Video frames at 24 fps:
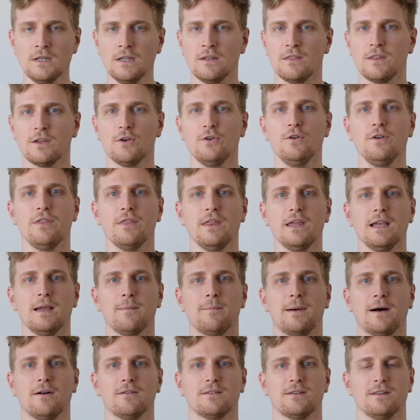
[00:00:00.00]
The good thing
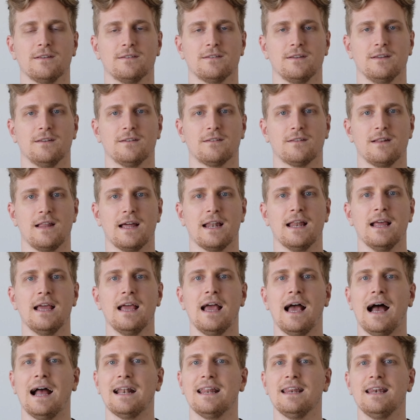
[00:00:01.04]
about this is that
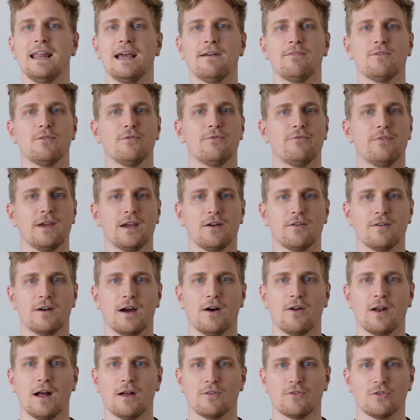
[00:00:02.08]
I didn't have to figure
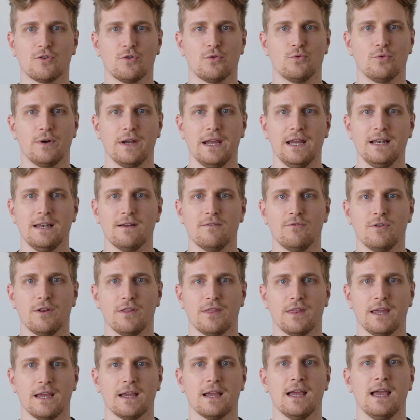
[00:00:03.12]
out how to create
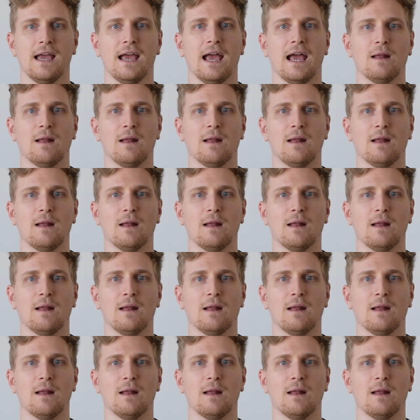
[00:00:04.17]
everything